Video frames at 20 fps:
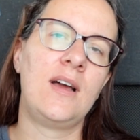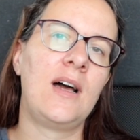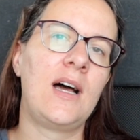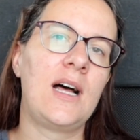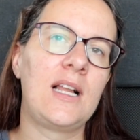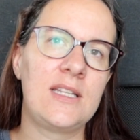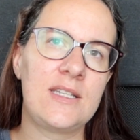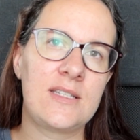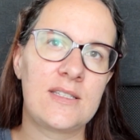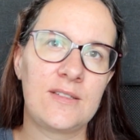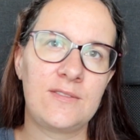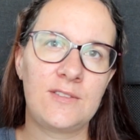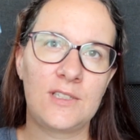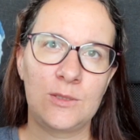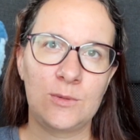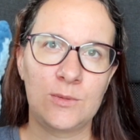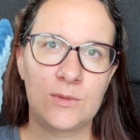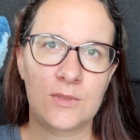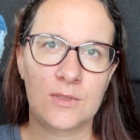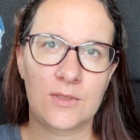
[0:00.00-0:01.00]
Alice
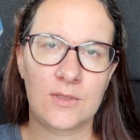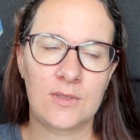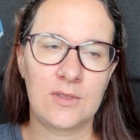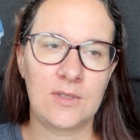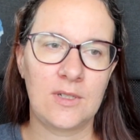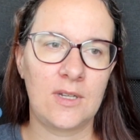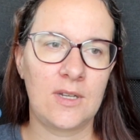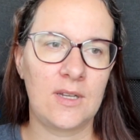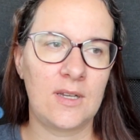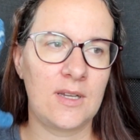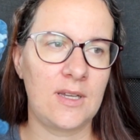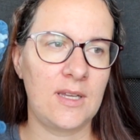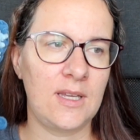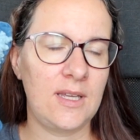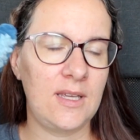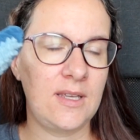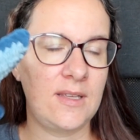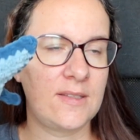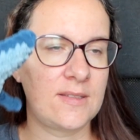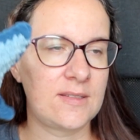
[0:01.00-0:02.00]
Velluto
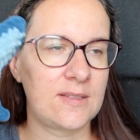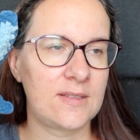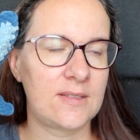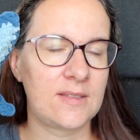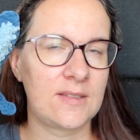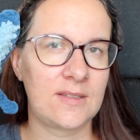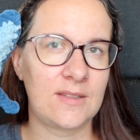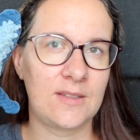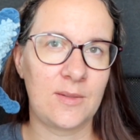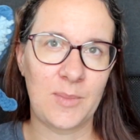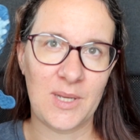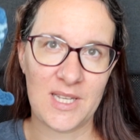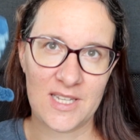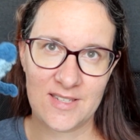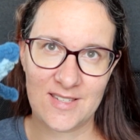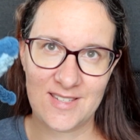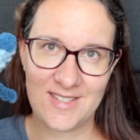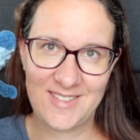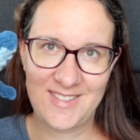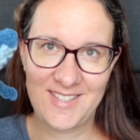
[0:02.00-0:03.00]
is the
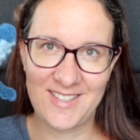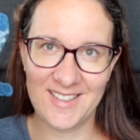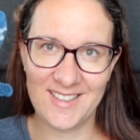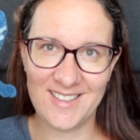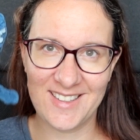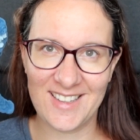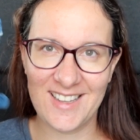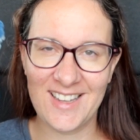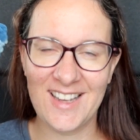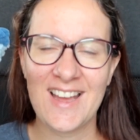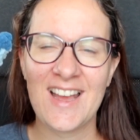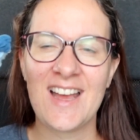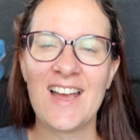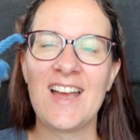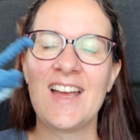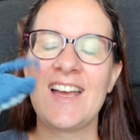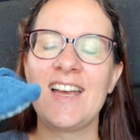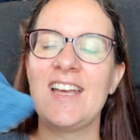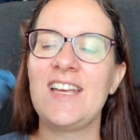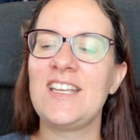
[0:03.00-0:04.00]
best.
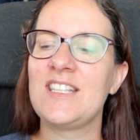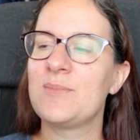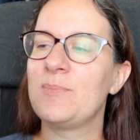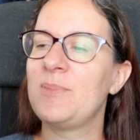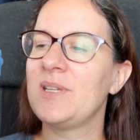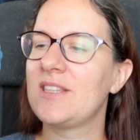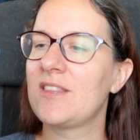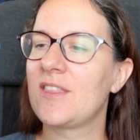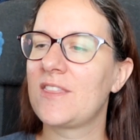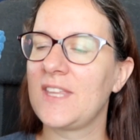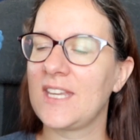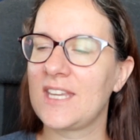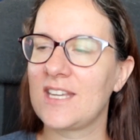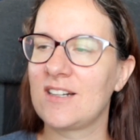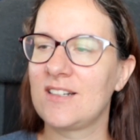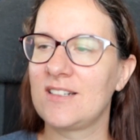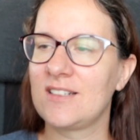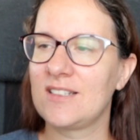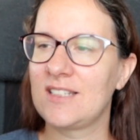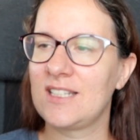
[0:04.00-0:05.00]
It's a bit
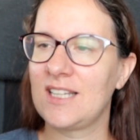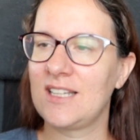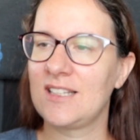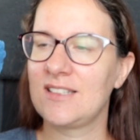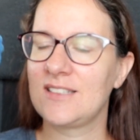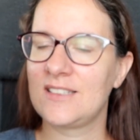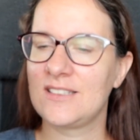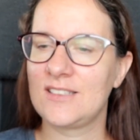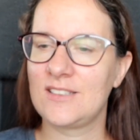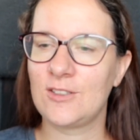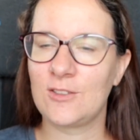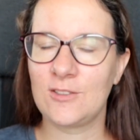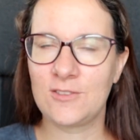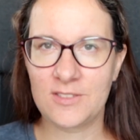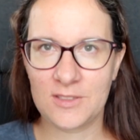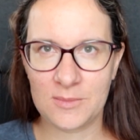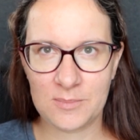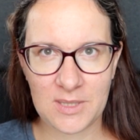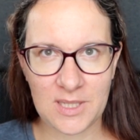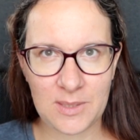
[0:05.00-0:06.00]
thicker than the
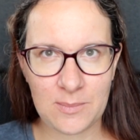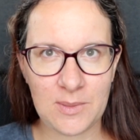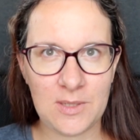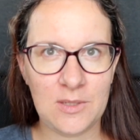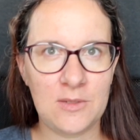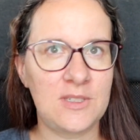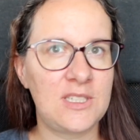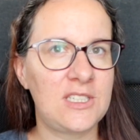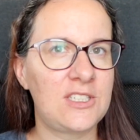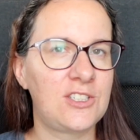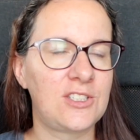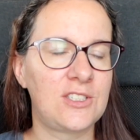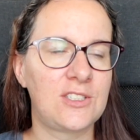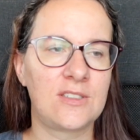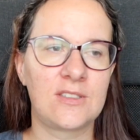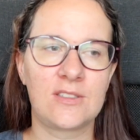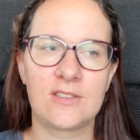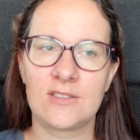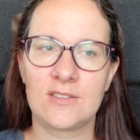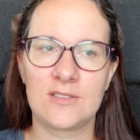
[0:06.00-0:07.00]
Dolphin Baby,
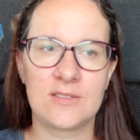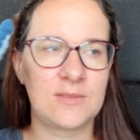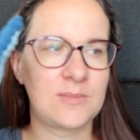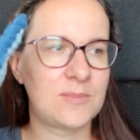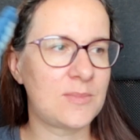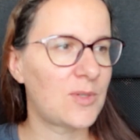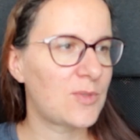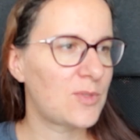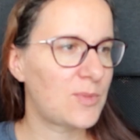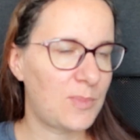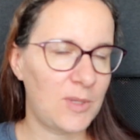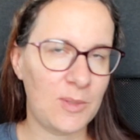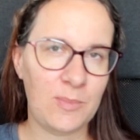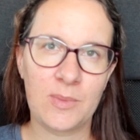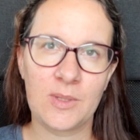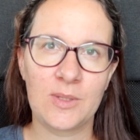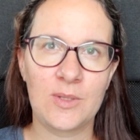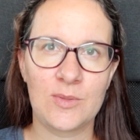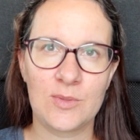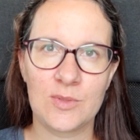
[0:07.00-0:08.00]
which most
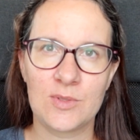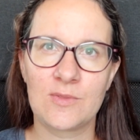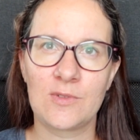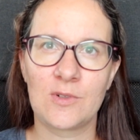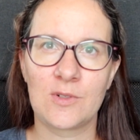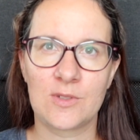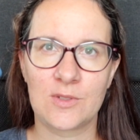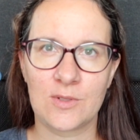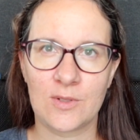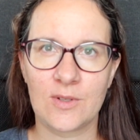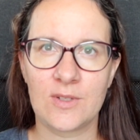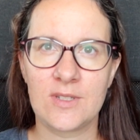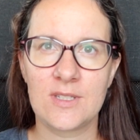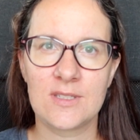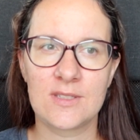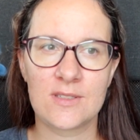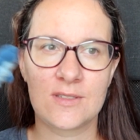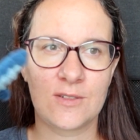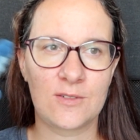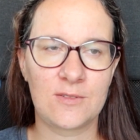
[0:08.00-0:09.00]
people use for
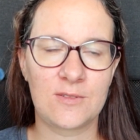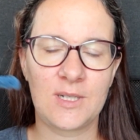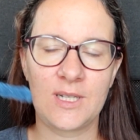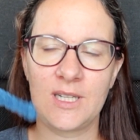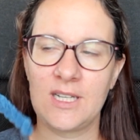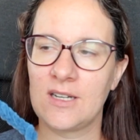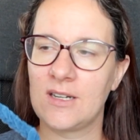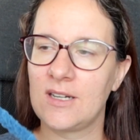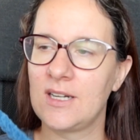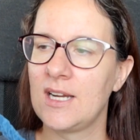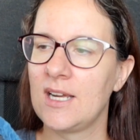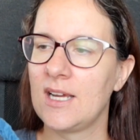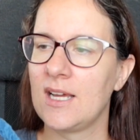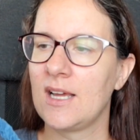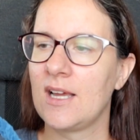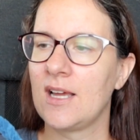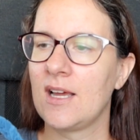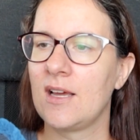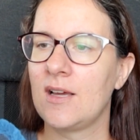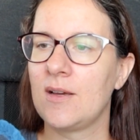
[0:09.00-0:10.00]
toys over here,
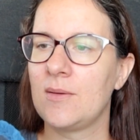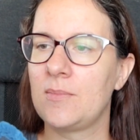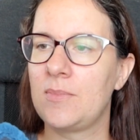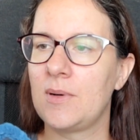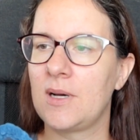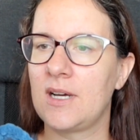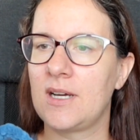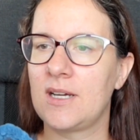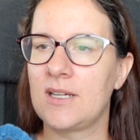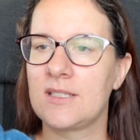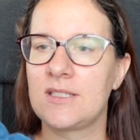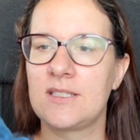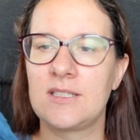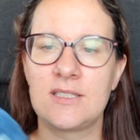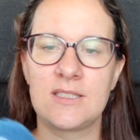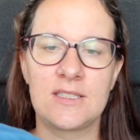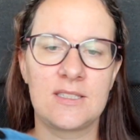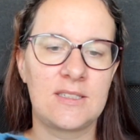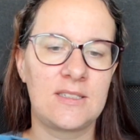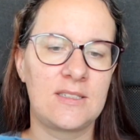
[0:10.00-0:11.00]
but
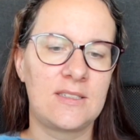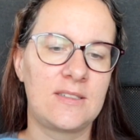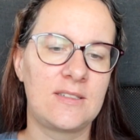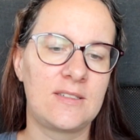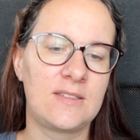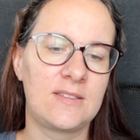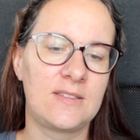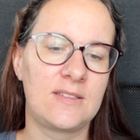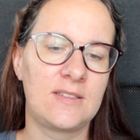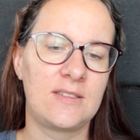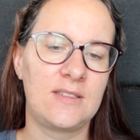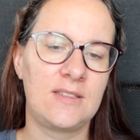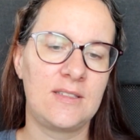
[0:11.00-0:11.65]
and